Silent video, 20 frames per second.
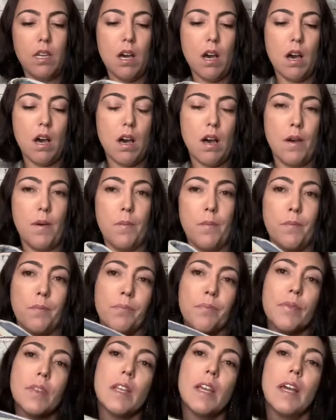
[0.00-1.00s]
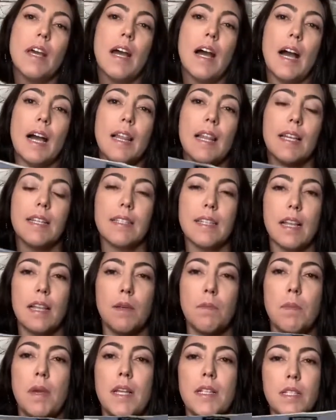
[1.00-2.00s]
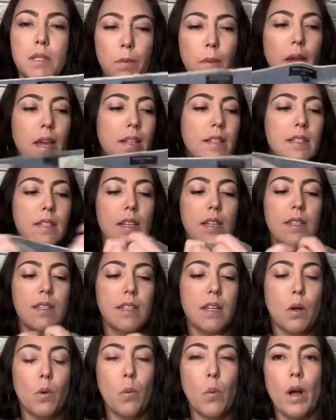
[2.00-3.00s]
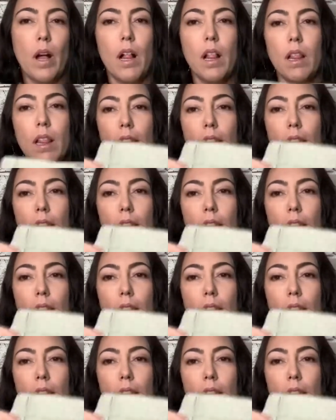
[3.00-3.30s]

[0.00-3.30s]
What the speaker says: I like selling men's pants. They sell well,